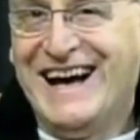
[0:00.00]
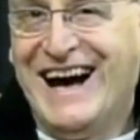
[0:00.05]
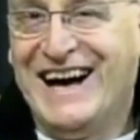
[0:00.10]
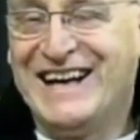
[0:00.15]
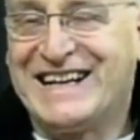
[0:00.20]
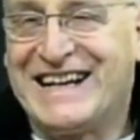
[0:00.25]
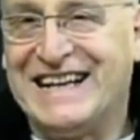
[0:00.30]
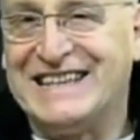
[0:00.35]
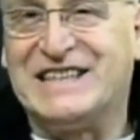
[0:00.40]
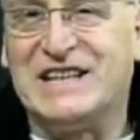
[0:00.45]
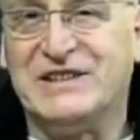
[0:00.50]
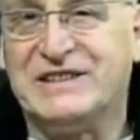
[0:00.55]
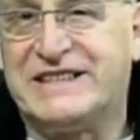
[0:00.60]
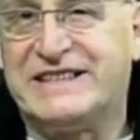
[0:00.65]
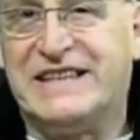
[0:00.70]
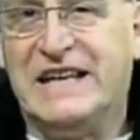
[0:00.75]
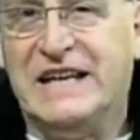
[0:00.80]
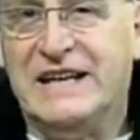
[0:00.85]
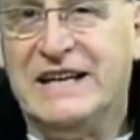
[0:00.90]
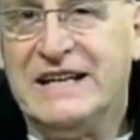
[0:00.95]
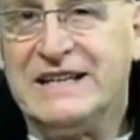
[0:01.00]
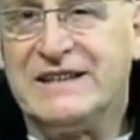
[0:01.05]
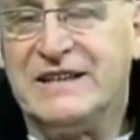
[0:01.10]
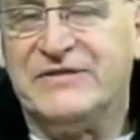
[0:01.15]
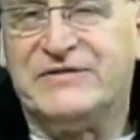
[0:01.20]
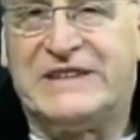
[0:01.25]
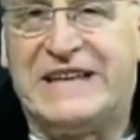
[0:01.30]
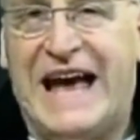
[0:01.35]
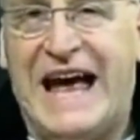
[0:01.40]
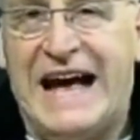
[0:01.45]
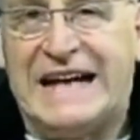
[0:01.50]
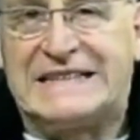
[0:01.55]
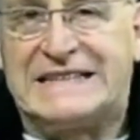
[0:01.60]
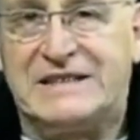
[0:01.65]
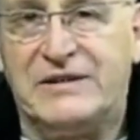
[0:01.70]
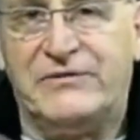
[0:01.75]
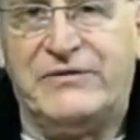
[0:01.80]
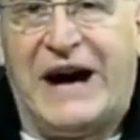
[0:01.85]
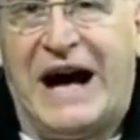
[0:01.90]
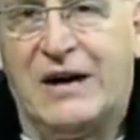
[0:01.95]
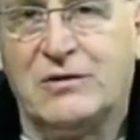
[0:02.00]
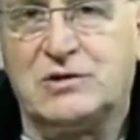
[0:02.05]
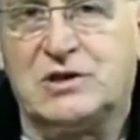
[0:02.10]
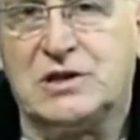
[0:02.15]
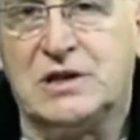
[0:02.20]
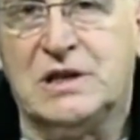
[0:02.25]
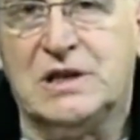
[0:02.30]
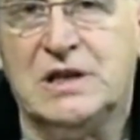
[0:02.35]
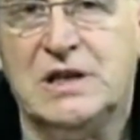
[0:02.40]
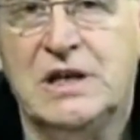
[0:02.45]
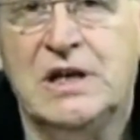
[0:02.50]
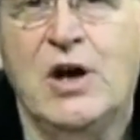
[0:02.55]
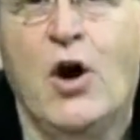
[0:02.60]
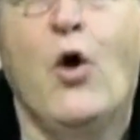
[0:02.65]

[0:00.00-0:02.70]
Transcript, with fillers: I got the, the tax, the voucher.